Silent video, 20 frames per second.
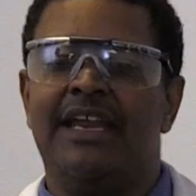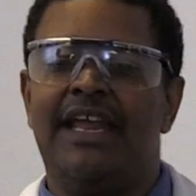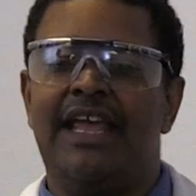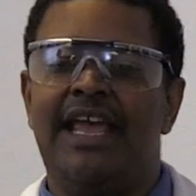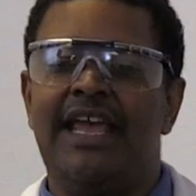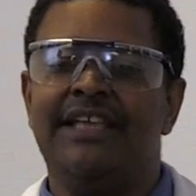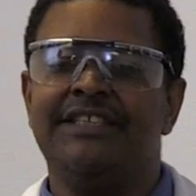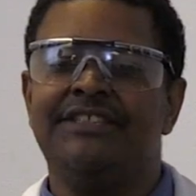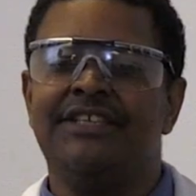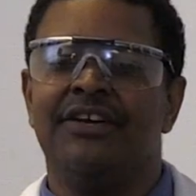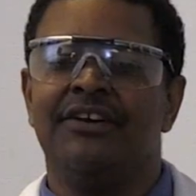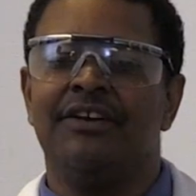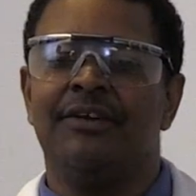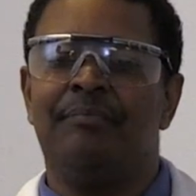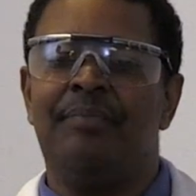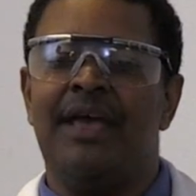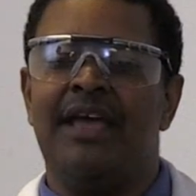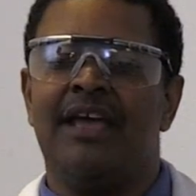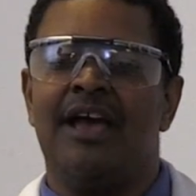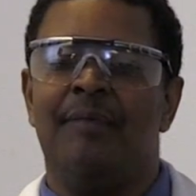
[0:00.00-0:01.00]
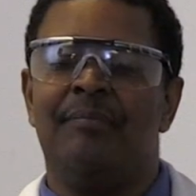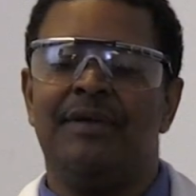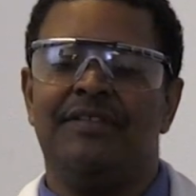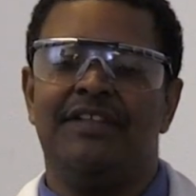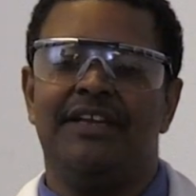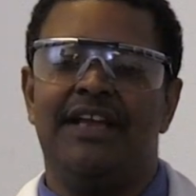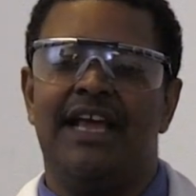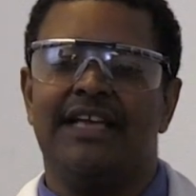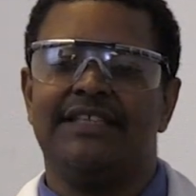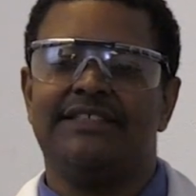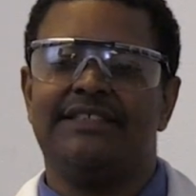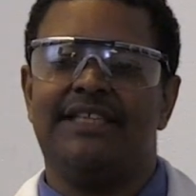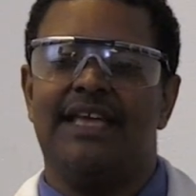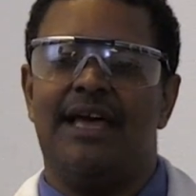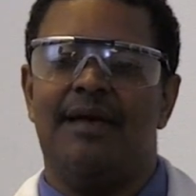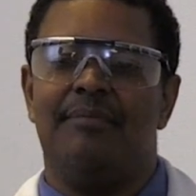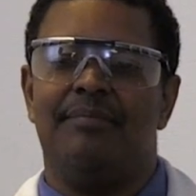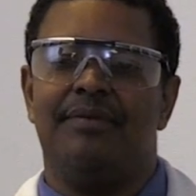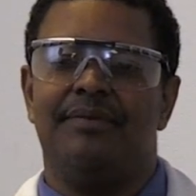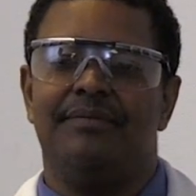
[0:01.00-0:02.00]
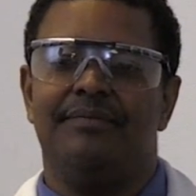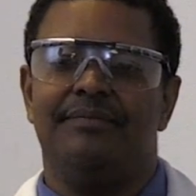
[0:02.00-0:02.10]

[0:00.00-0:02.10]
it easier to pick up in the next step.